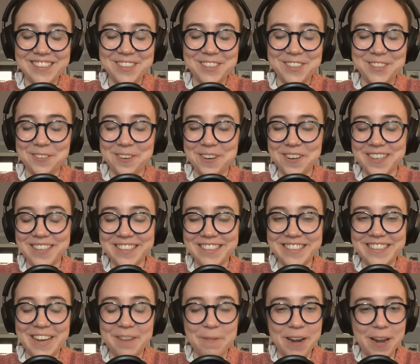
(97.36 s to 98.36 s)
Sure.
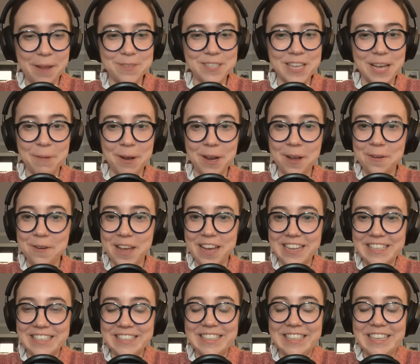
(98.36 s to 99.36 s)
Yeah, my name is Emma
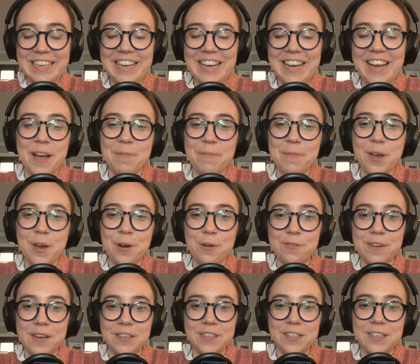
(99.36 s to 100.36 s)
Konet. I'm
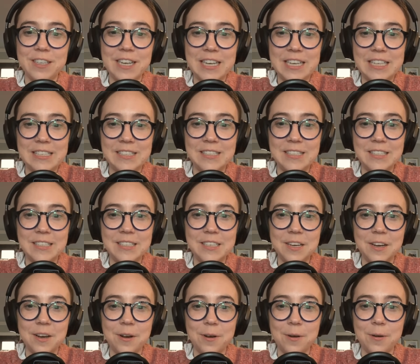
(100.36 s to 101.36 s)
co-founder and
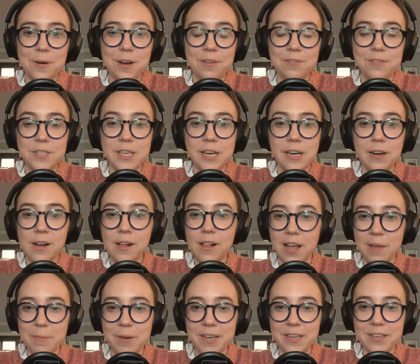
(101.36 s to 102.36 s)
CTO of Tierra
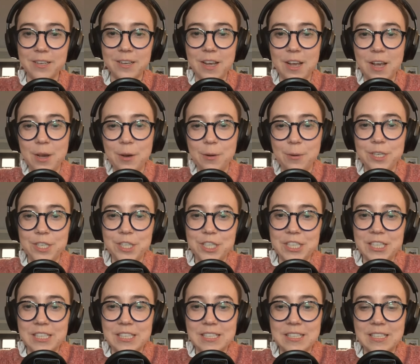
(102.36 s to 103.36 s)
Climate, which
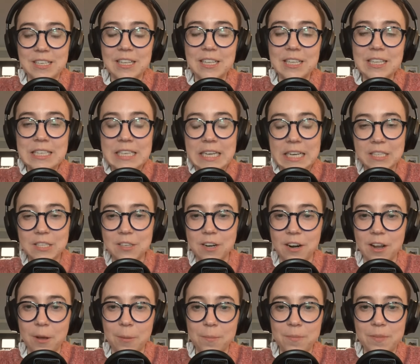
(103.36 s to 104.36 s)
is a clean tech
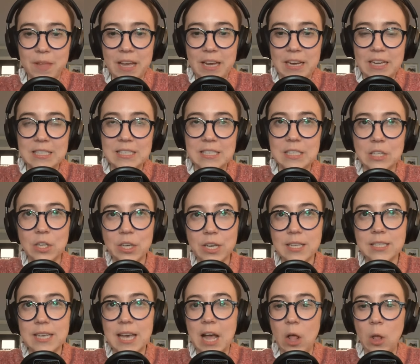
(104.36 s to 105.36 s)
startup that is
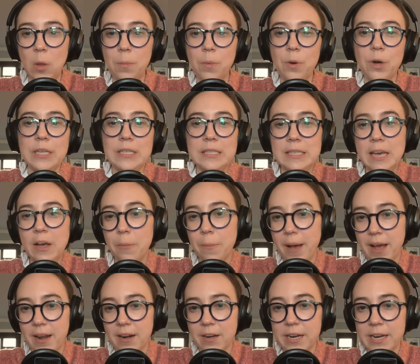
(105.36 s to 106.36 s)
looking to help grid scale
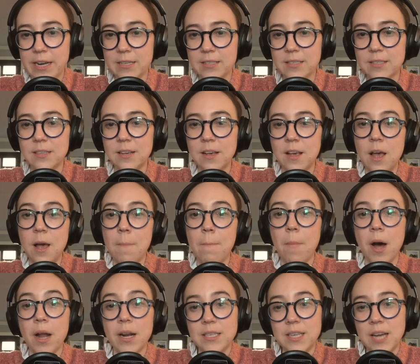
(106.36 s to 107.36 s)
batteries
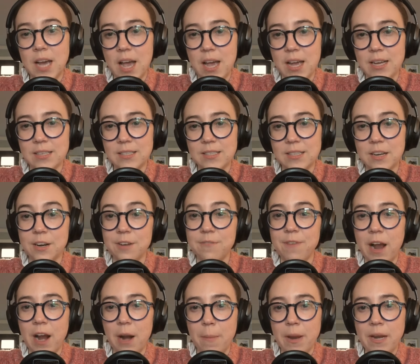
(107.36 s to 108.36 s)
monetize their
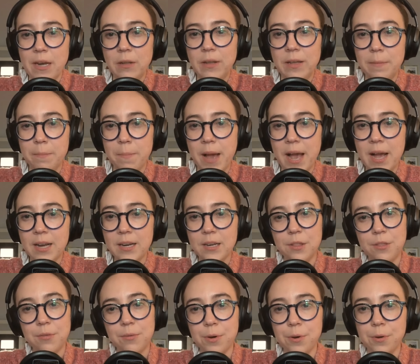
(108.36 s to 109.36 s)
environmental
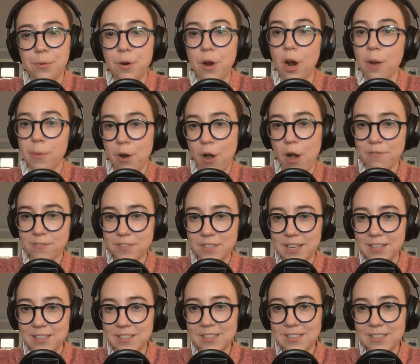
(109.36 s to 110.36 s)
impact through carbon
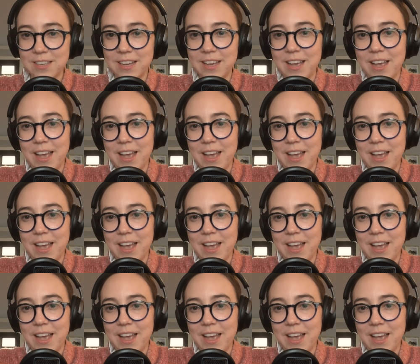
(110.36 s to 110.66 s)
offsets.